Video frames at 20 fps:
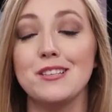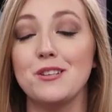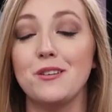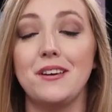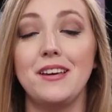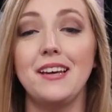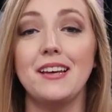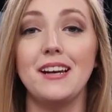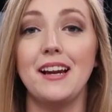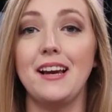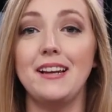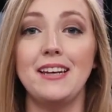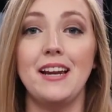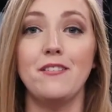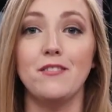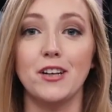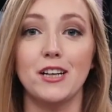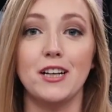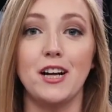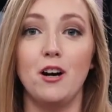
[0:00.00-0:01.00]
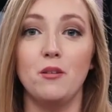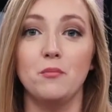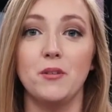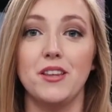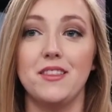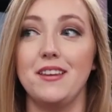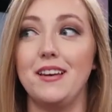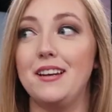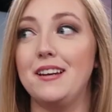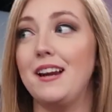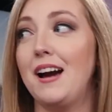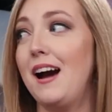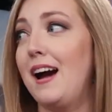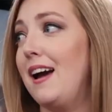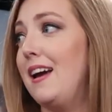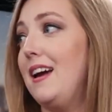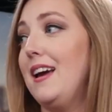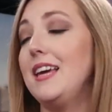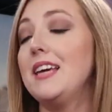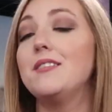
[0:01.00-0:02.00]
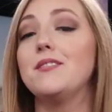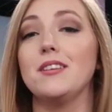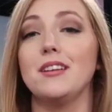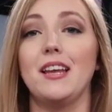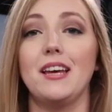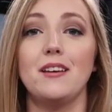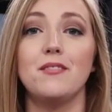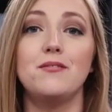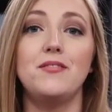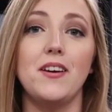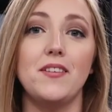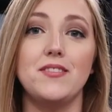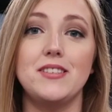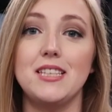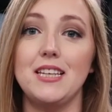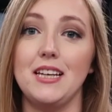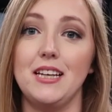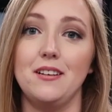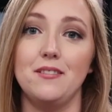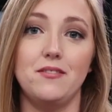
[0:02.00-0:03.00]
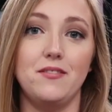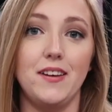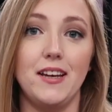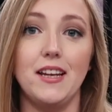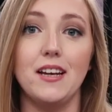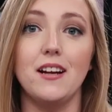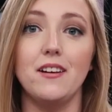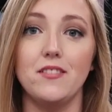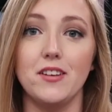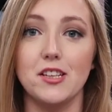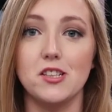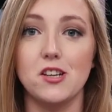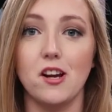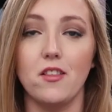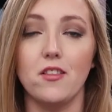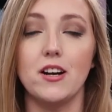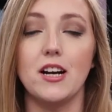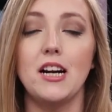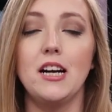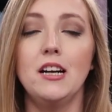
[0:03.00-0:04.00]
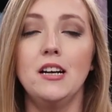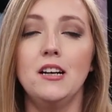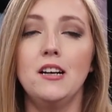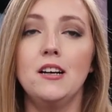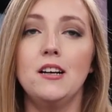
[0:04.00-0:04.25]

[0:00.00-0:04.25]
So he and I never come within even like 15 feet of each other.